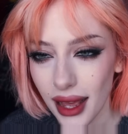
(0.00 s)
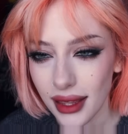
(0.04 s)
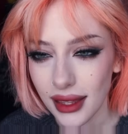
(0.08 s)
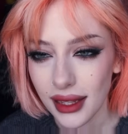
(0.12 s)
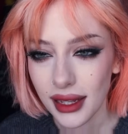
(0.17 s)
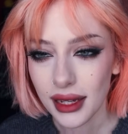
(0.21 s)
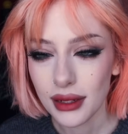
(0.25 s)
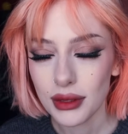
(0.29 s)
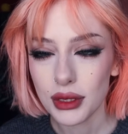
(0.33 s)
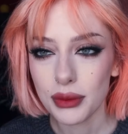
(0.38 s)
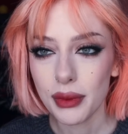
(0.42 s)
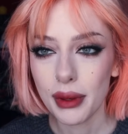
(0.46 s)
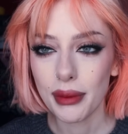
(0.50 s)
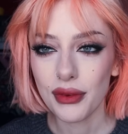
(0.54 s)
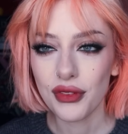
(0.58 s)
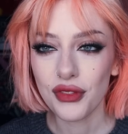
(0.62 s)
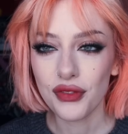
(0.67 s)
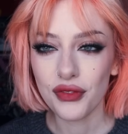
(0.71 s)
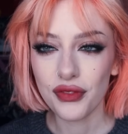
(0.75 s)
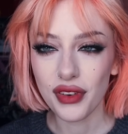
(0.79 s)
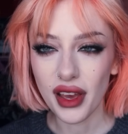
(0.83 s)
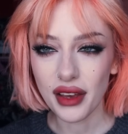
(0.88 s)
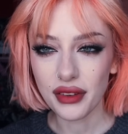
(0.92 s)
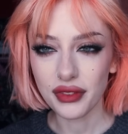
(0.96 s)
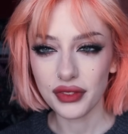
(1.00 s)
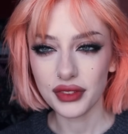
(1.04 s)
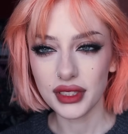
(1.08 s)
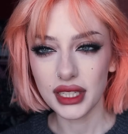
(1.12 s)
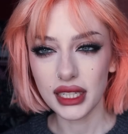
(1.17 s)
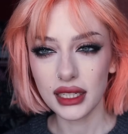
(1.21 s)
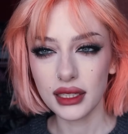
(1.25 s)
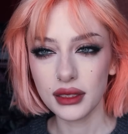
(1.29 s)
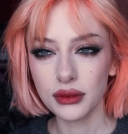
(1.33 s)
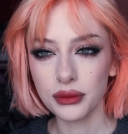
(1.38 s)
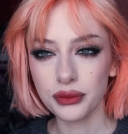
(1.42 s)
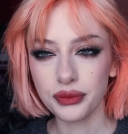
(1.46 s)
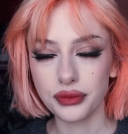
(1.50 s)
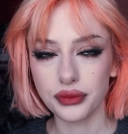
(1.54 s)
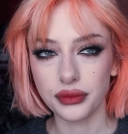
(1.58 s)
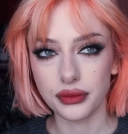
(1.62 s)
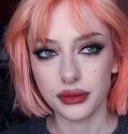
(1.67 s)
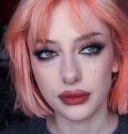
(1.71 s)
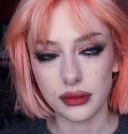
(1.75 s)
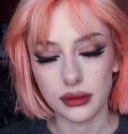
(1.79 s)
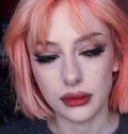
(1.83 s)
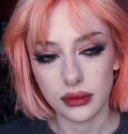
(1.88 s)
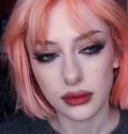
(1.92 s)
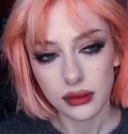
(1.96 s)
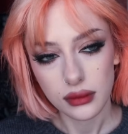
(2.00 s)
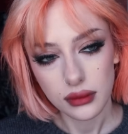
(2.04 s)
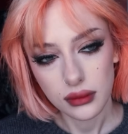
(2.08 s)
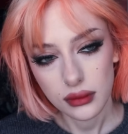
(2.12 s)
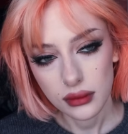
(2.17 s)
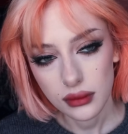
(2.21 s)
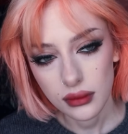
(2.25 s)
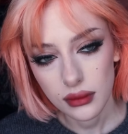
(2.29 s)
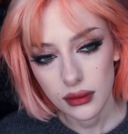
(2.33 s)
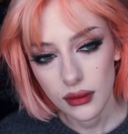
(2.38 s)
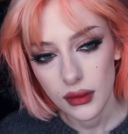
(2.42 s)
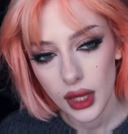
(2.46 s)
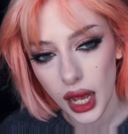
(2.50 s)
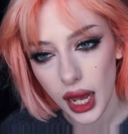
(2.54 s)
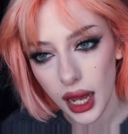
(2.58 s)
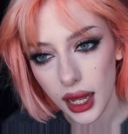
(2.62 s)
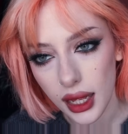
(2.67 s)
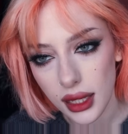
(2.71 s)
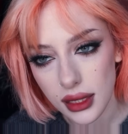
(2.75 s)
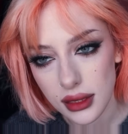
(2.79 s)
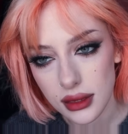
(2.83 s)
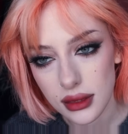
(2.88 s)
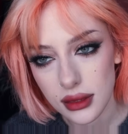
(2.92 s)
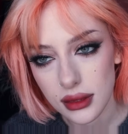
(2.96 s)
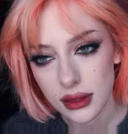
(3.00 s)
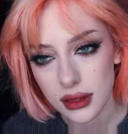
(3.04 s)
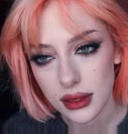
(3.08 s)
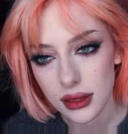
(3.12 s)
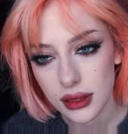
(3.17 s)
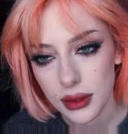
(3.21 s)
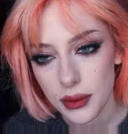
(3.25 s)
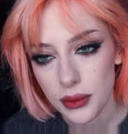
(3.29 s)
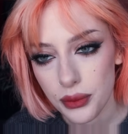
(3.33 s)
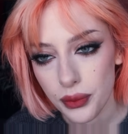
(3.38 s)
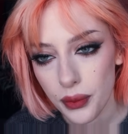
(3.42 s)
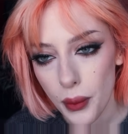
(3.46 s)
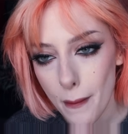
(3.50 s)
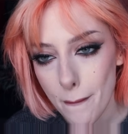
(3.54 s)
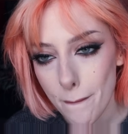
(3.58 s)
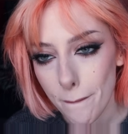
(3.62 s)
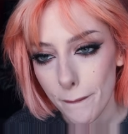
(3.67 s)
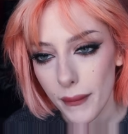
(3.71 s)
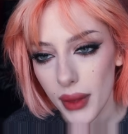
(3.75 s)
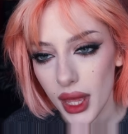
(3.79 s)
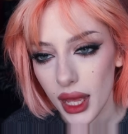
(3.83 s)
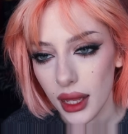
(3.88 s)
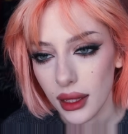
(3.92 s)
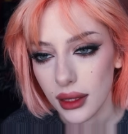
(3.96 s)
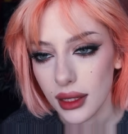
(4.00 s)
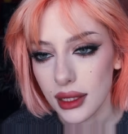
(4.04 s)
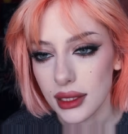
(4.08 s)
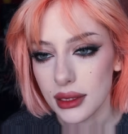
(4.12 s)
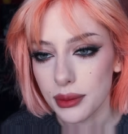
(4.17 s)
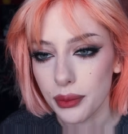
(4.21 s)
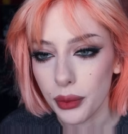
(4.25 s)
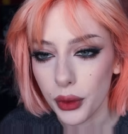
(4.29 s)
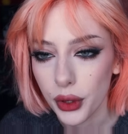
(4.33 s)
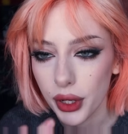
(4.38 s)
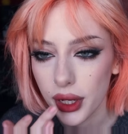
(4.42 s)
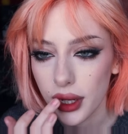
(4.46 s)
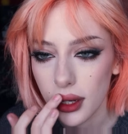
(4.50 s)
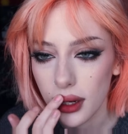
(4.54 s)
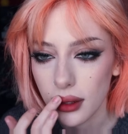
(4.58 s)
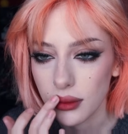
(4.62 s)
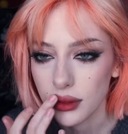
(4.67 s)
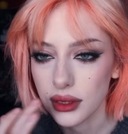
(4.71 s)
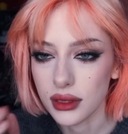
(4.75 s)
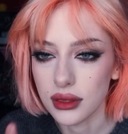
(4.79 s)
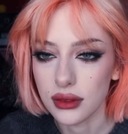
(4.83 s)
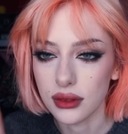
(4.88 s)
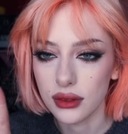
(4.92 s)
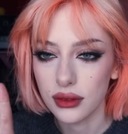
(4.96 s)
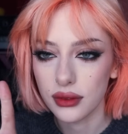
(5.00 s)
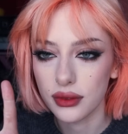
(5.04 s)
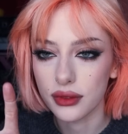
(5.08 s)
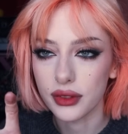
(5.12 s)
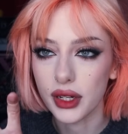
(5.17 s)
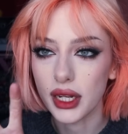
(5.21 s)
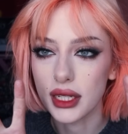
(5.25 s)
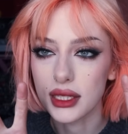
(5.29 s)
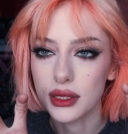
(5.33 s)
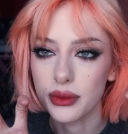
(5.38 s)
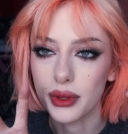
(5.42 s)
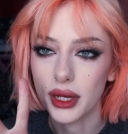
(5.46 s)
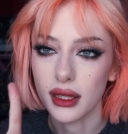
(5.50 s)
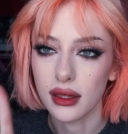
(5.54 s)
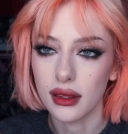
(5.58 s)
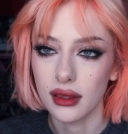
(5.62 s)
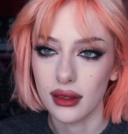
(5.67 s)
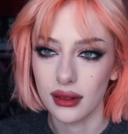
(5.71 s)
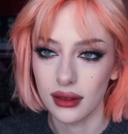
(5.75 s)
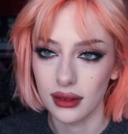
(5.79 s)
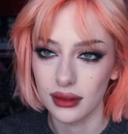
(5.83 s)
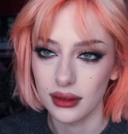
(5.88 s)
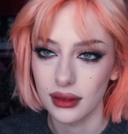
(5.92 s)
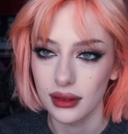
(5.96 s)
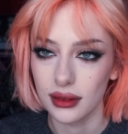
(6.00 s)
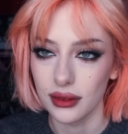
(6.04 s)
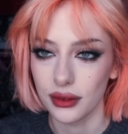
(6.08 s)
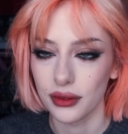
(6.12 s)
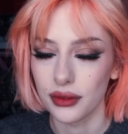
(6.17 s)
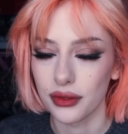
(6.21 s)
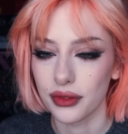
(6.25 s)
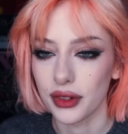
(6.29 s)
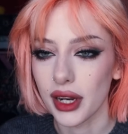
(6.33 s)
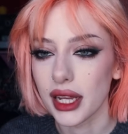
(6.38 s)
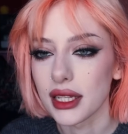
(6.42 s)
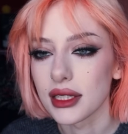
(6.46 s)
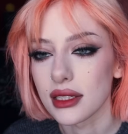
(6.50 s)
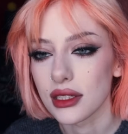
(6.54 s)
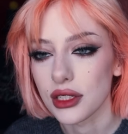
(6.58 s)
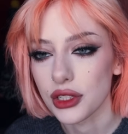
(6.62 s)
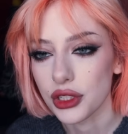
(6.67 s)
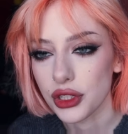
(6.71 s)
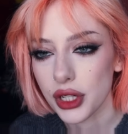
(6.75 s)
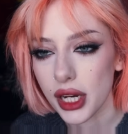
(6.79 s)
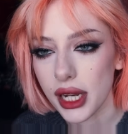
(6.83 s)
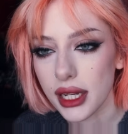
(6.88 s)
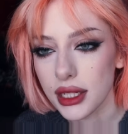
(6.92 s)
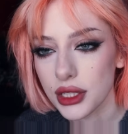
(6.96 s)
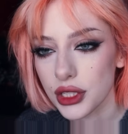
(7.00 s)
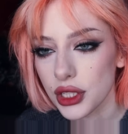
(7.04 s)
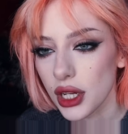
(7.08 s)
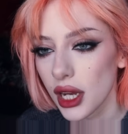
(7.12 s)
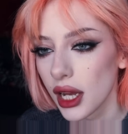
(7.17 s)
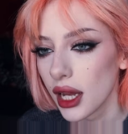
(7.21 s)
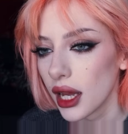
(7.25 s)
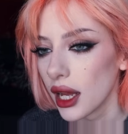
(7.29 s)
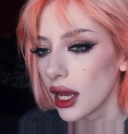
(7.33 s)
think I was maybe 15. And this boy I was friends with, friends is a stretch,